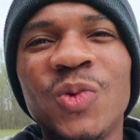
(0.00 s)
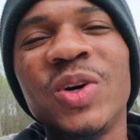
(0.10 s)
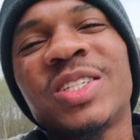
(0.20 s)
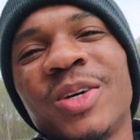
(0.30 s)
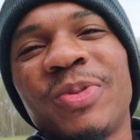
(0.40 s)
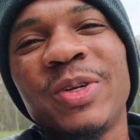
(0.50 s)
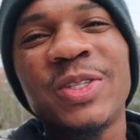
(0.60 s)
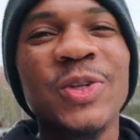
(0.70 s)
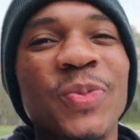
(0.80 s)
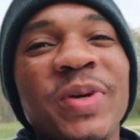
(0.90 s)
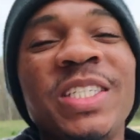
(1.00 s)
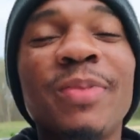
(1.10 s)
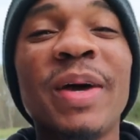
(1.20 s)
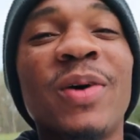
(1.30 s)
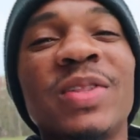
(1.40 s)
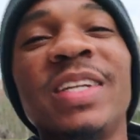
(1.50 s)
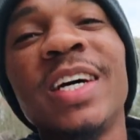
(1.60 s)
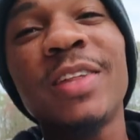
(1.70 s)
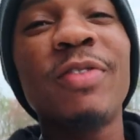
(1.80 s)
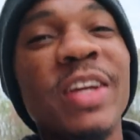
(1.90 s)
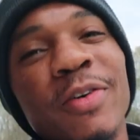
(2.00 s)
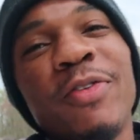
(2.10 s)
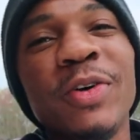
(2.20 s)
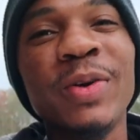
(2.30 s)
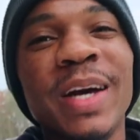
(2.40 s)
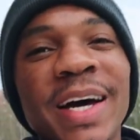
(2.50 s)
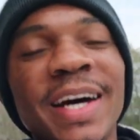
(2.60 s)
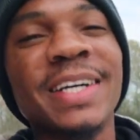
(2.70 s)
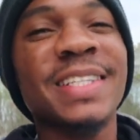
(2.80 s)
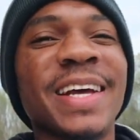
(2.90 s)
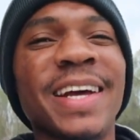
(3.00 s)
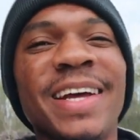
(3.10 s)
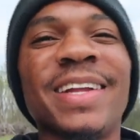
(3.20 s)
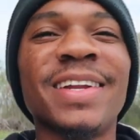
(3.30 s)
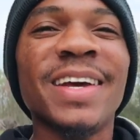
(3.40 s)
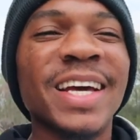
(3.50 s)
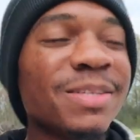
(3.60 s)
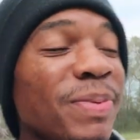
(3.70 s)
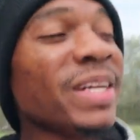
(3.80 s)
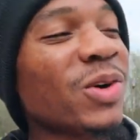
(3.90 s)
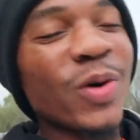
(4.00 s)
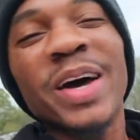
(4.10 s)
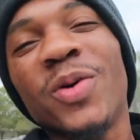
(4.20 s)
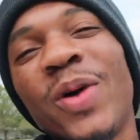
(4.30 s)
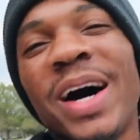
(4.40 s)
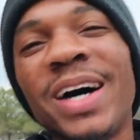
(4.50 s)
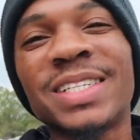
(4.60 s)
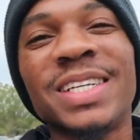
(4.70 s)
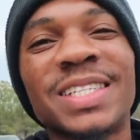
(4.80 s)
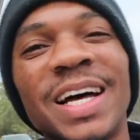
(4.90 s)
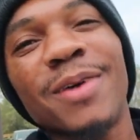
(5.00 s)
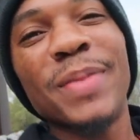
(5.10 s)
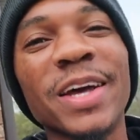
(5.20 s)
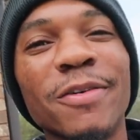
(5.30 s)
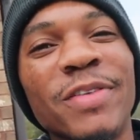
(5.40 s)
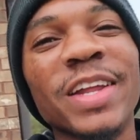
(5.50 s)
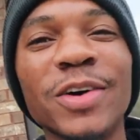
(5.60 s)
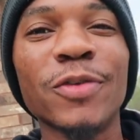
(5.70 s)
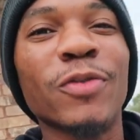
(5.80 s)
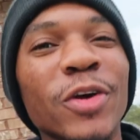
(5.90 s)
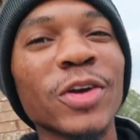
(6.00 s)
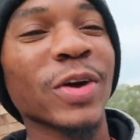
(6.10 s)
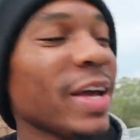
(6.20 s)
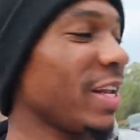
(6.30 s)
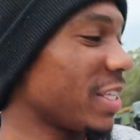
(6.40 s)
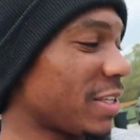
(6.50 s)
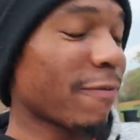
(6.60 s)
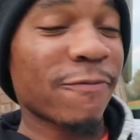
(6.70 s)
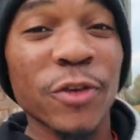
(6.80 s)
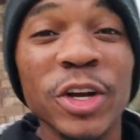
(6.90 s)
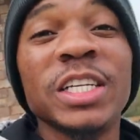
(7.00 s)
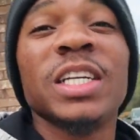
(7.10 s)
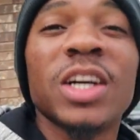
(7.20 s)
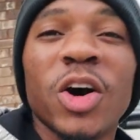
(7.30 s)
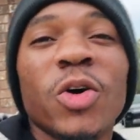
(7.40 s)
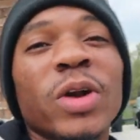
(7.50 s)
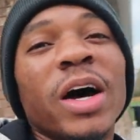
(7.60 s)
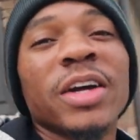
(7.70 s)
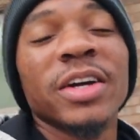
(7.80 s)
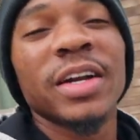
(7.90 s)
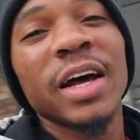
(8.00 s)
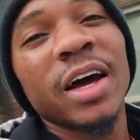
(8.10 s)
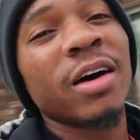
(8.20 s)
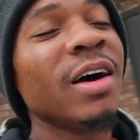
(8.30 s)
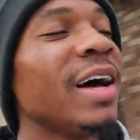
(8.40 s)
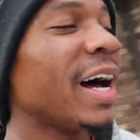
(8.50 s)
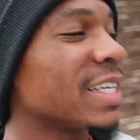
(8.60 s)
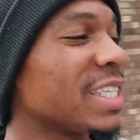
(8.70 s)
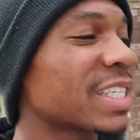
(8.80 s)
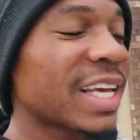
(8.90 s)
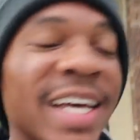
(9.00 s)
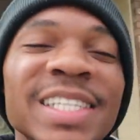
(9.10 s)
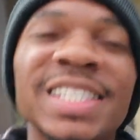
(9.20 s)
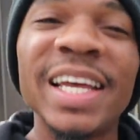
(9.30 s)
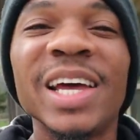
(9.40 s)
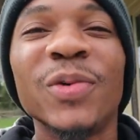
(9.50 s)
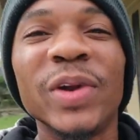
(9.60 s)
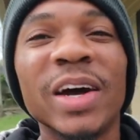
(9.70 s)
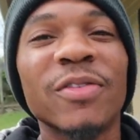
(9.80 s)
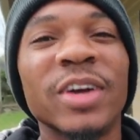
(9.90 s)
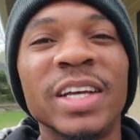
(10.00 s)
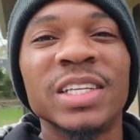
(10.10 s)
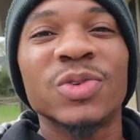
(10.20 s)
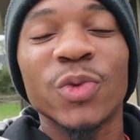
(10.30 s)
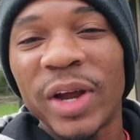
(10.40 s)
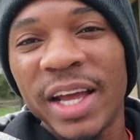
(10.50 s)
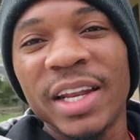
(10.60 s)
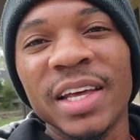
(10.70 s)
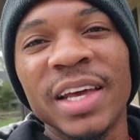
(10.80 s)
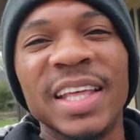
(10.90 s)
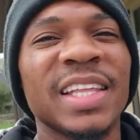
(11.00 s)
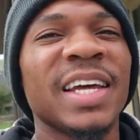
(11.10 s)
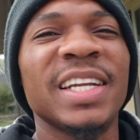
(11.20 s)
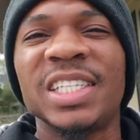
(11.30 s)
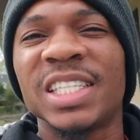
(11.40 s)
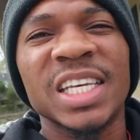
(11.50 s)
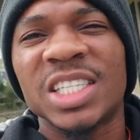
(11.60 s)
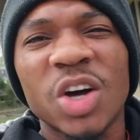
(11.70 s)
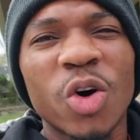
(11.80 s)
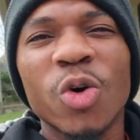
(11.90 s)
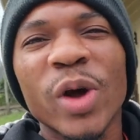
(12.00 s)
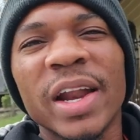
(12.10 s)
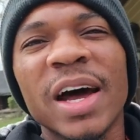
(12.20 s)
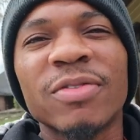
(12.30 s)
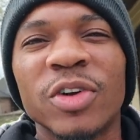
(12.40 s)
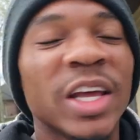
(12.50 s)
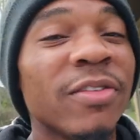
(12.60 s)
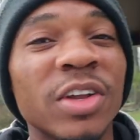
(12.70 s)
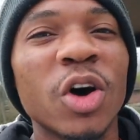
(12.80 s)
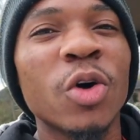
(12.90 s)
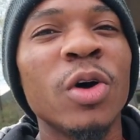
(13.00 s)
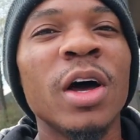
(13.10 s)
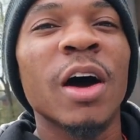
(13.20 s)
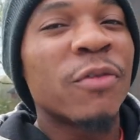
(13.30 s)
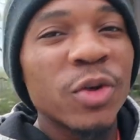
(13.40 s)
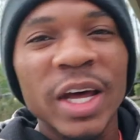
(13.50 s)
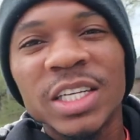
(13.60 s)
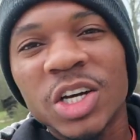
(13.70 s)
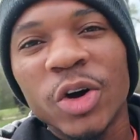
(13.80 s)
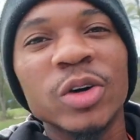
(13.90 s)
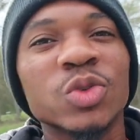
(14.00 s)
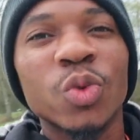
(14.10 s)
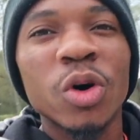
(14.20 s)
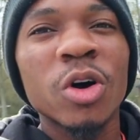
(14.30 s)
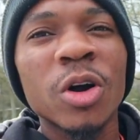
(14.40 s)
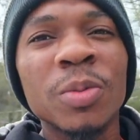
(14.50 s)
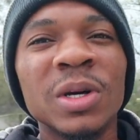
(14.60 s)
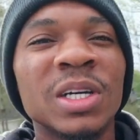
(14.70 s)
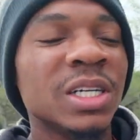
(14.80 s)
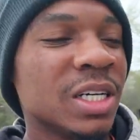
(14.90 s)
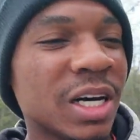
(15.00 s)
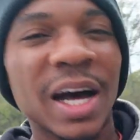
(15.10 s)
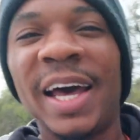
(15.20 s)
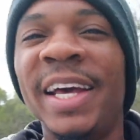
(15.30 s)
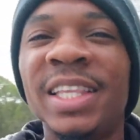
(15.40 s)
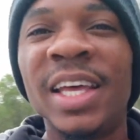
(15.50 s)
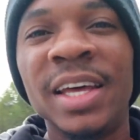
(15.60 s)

What's up YouTube? PJ back with another video for you guys, and it's been quite a while since I've made a video for you, and it's freezing cold out here now. I just can't stand whenever it's raining and then it just gets cold right after, even though a few days ago it was warm. Ugh, I hate